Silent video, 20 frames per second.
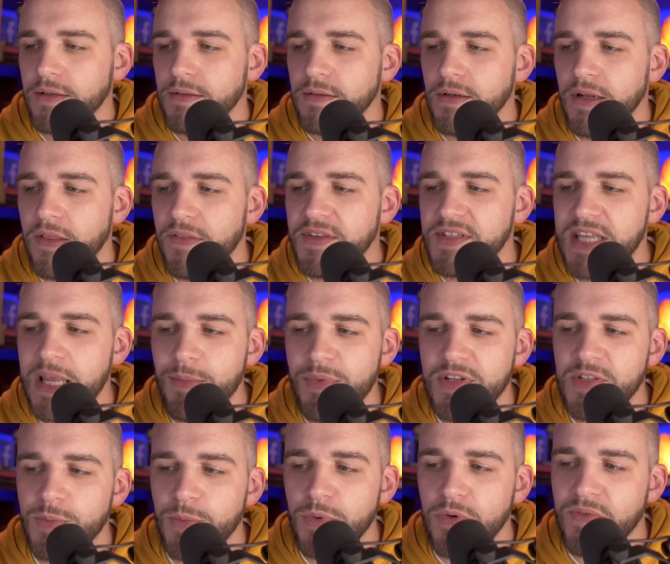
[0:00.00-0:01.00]
Uh, the statement
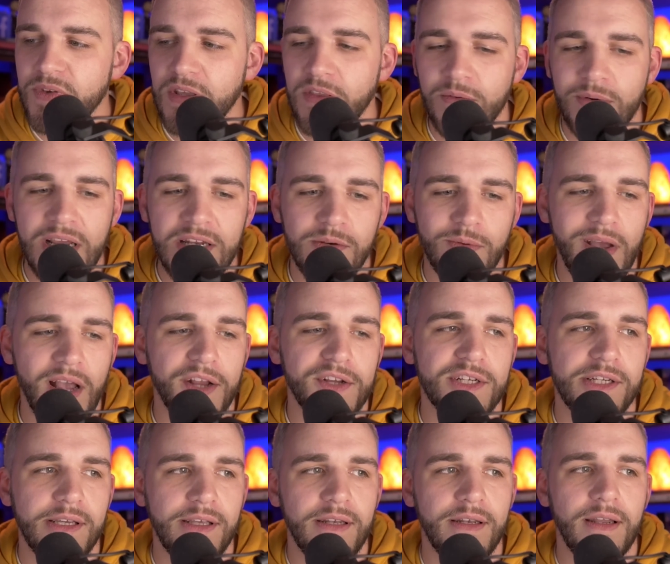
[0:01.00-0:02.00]
is moving in the right
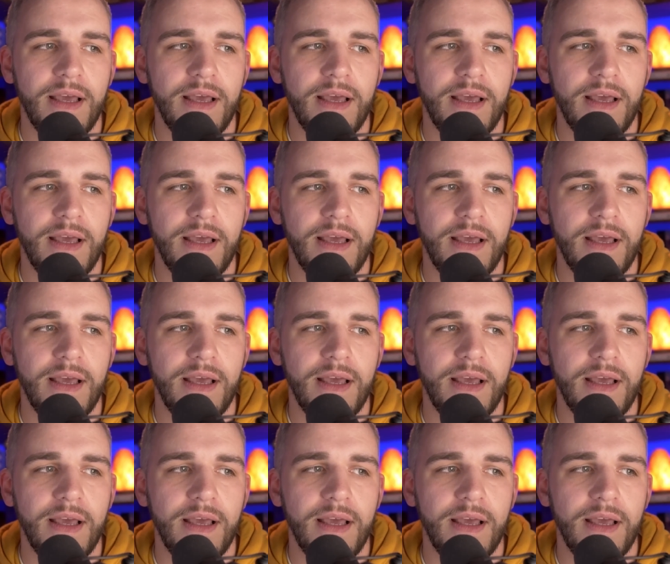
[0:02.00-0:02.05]
direction.